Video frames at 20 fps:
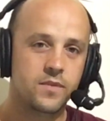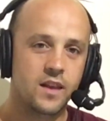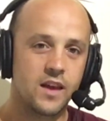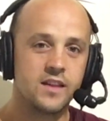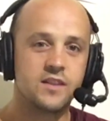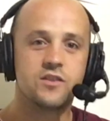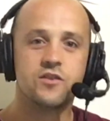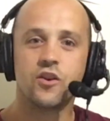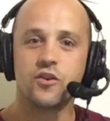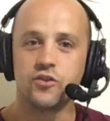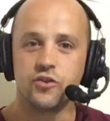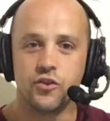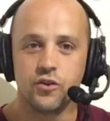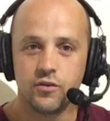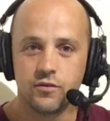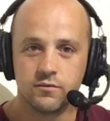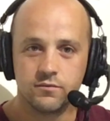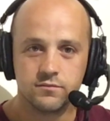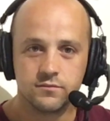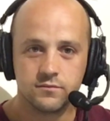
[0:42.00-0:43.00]
It's not new,
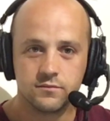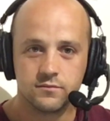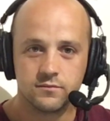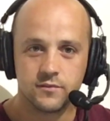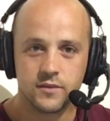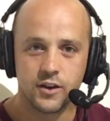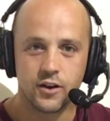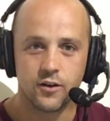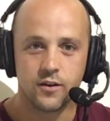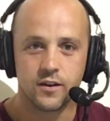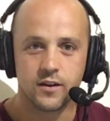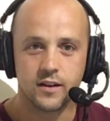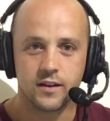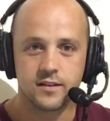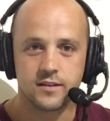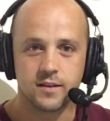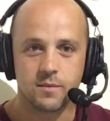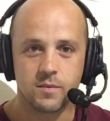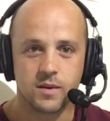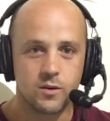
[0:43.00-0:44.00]

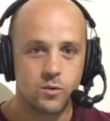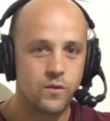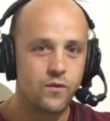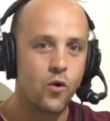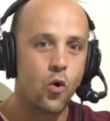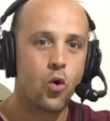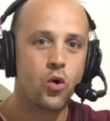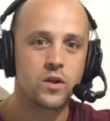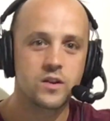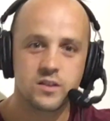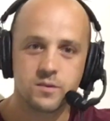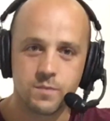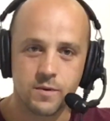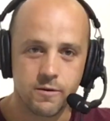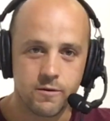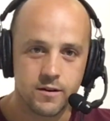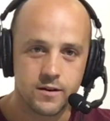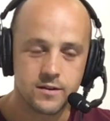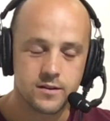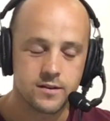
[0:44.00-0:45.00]
it's something we've all
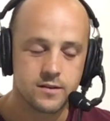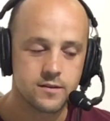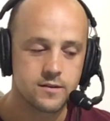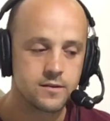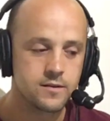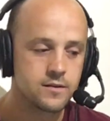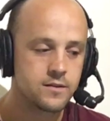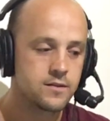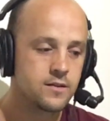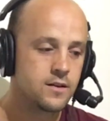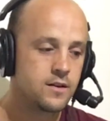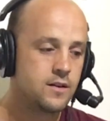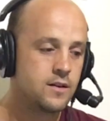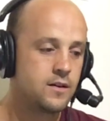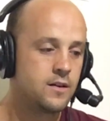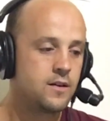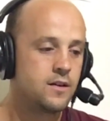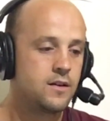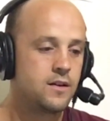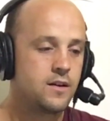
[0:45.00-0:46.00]
experienced,
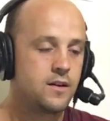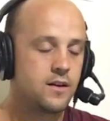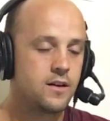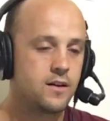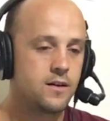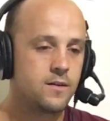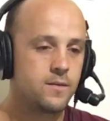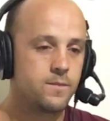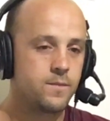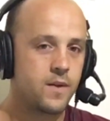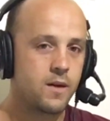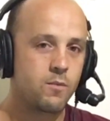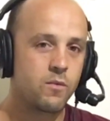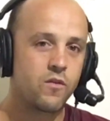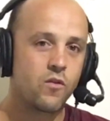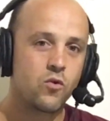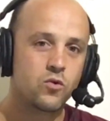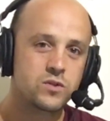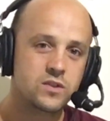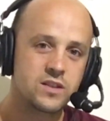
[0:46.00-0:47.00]
and
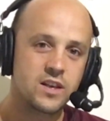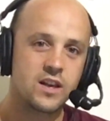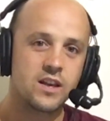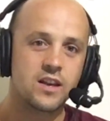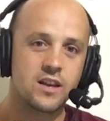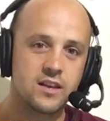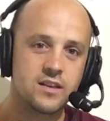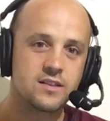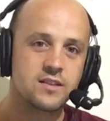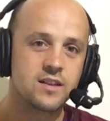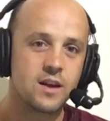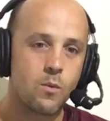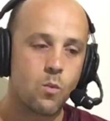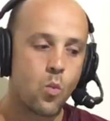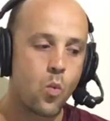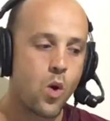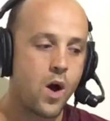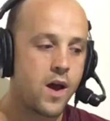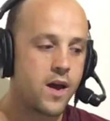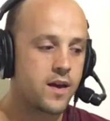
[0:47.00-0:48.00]
we've all seen it in
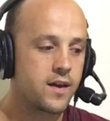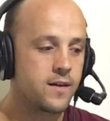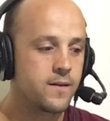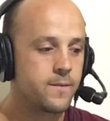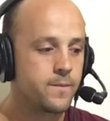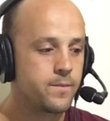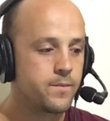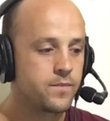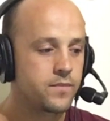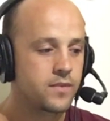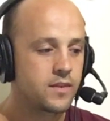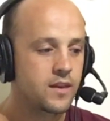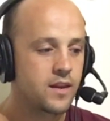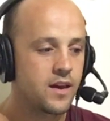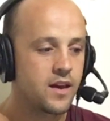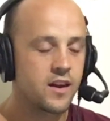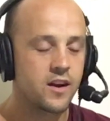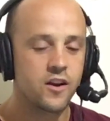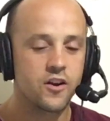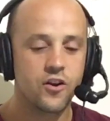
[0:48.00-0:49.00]
some way.
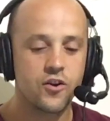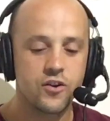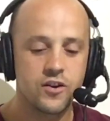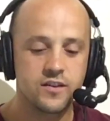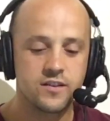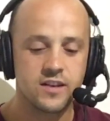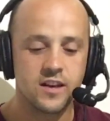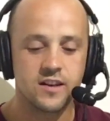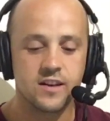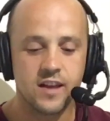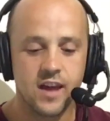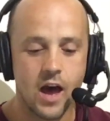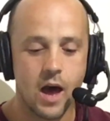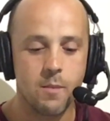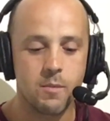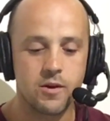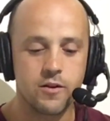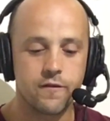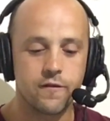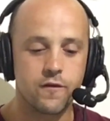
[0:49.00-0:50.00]
And I don't intend to
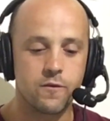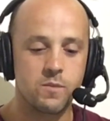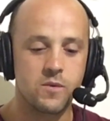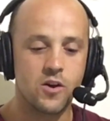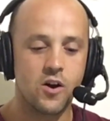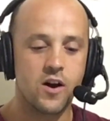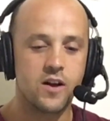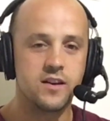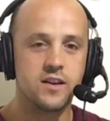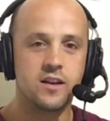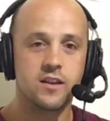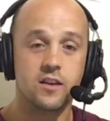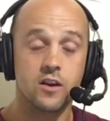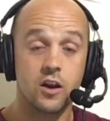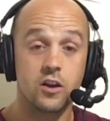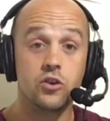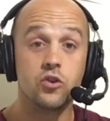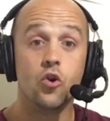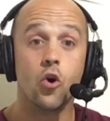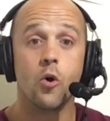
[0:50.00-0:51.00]
come at it from the idea that
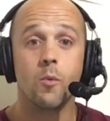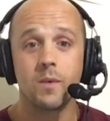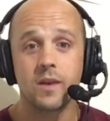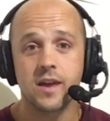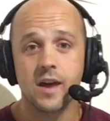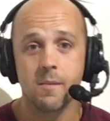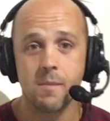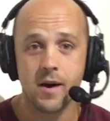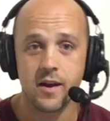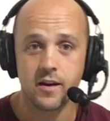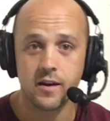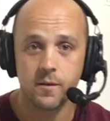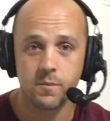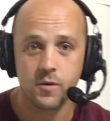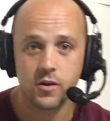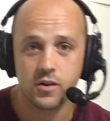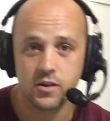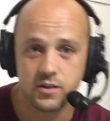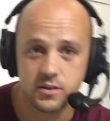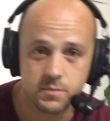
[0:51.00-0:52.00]
I normally come at it. I'm
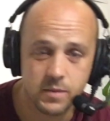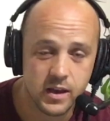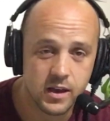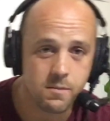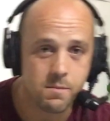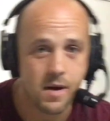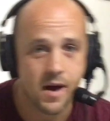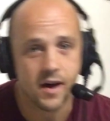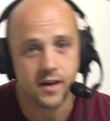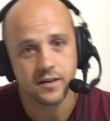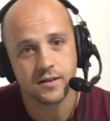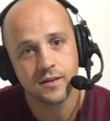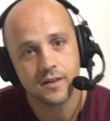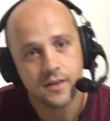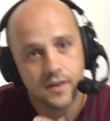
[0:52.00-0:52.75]
not going to speak about,